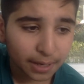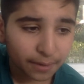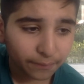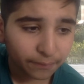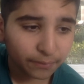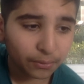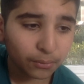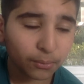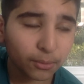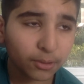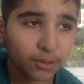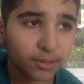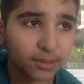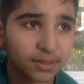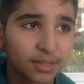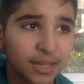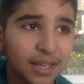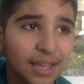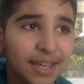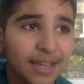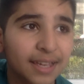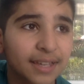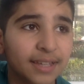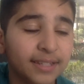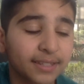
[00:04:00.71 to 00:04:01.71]
it was
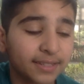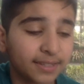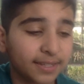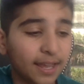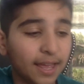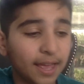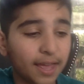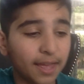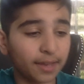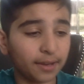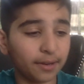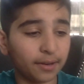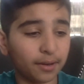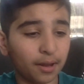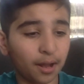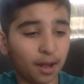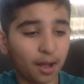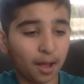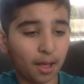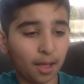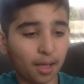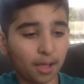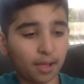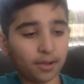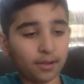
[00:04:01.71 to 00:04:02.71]
10,
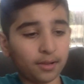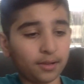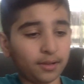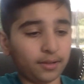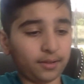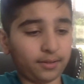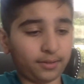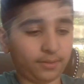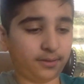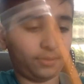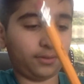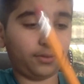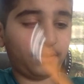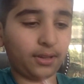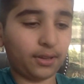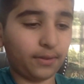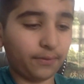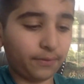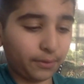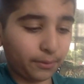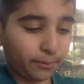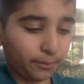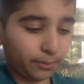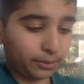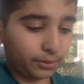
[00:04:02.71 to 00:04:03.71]
say if
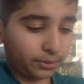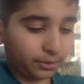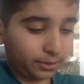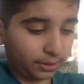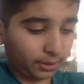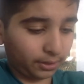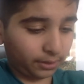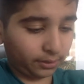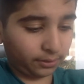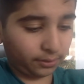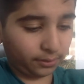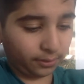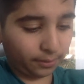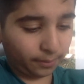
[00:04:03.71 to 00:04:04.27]
it was just